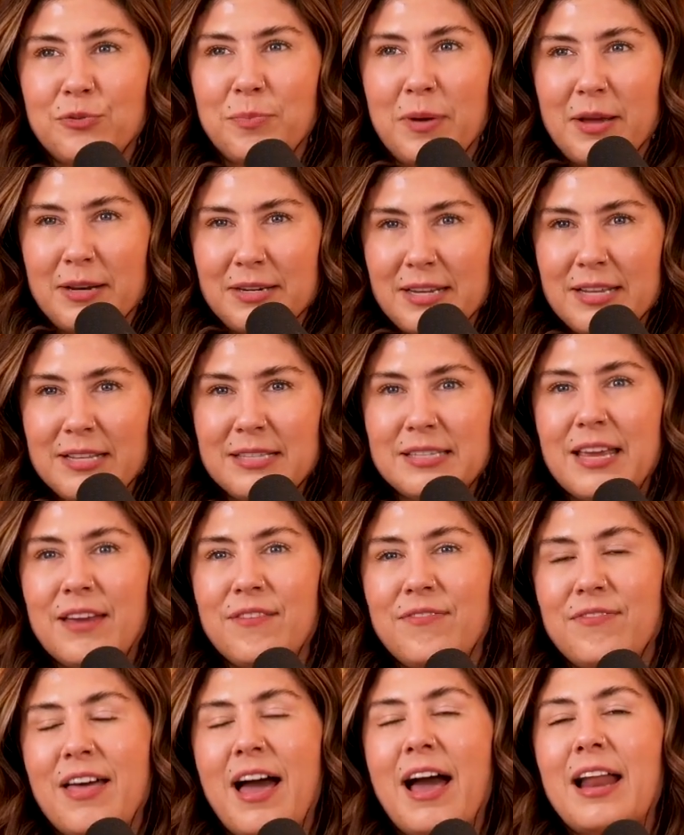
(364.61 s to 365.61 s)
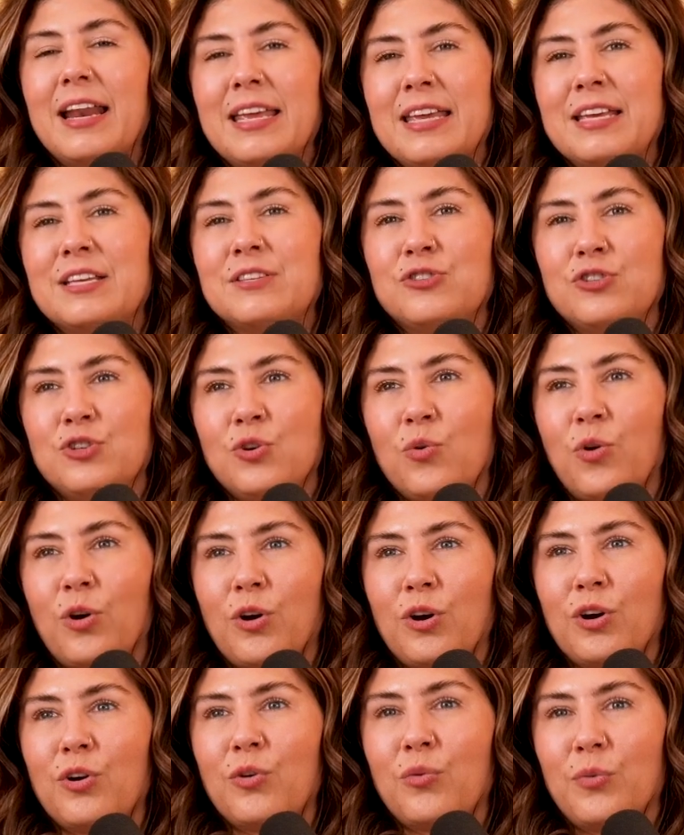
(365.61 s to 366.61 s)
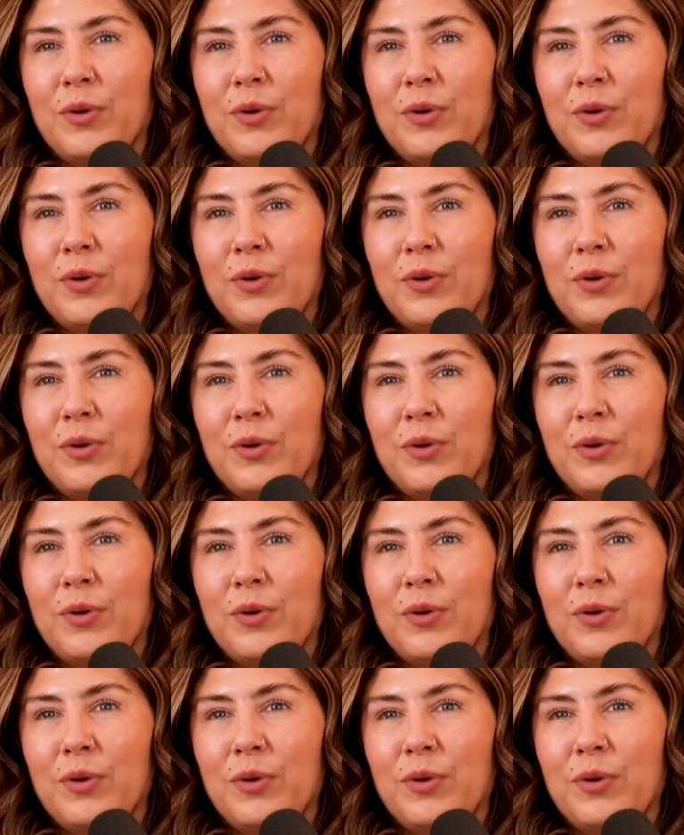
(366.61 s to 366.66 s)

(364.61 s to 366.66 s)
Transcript: abundance if that is your